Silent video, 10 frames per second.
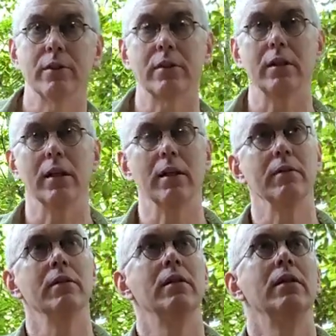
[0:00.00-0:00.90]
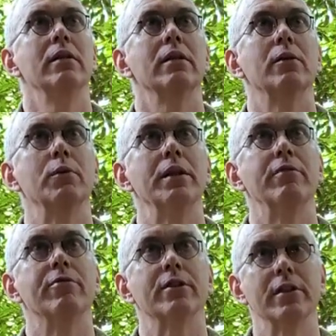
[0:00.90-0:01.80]
just greed
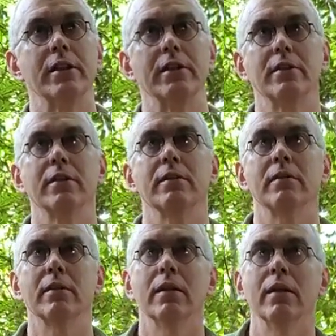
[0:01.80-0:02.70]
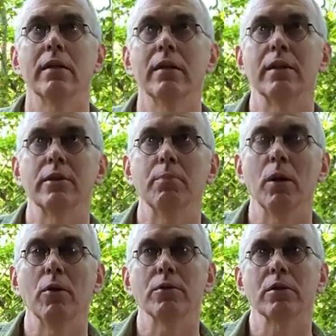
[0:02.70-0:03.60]
for goodies, I
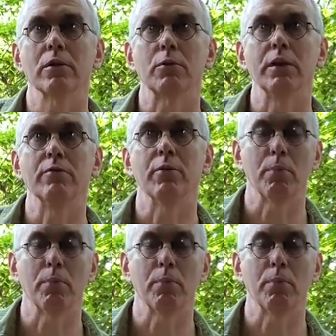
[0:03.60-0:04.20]
suppose, greed for